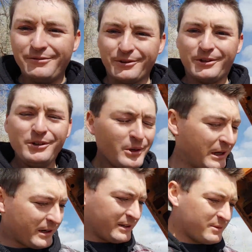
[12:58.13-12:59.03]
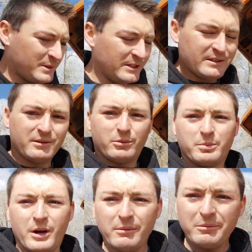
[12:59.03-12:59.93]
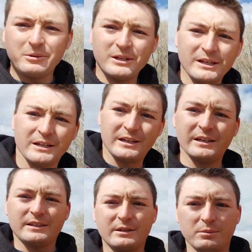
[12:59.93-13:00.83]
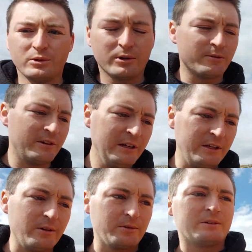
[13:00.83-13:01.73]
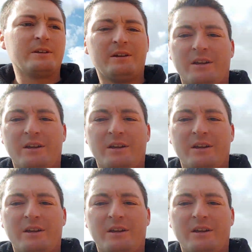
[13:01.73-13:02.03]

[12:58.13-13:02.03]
for you guys means that we're probably going to get some more videos